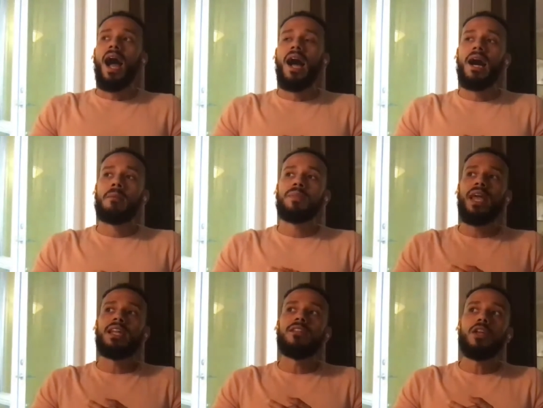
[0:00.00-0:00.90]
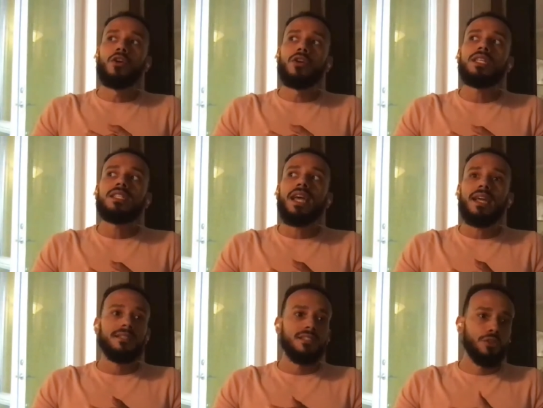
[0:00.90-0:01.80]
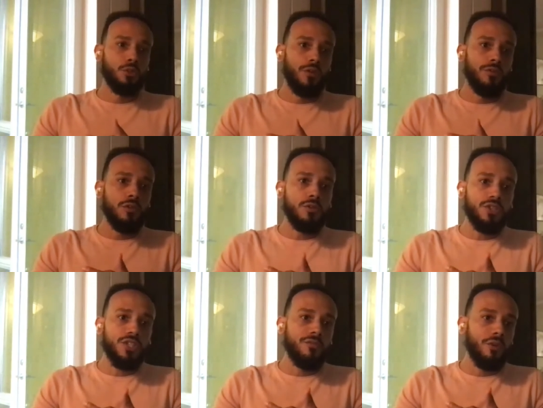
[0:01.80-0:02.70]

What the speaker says: And in the early days of TruEvolution,